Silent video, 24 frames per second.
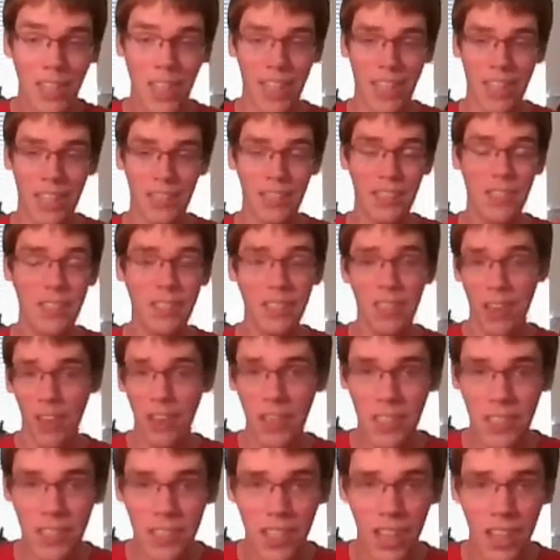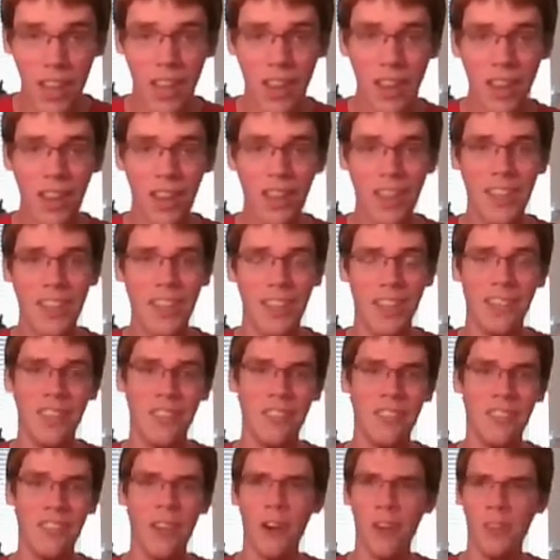and it sucks
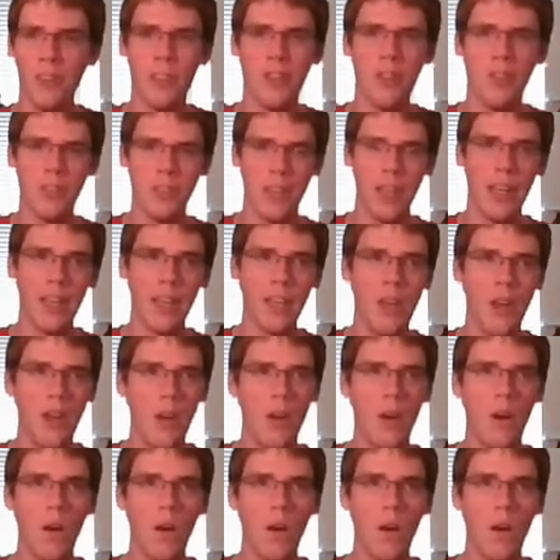because Naruto's like,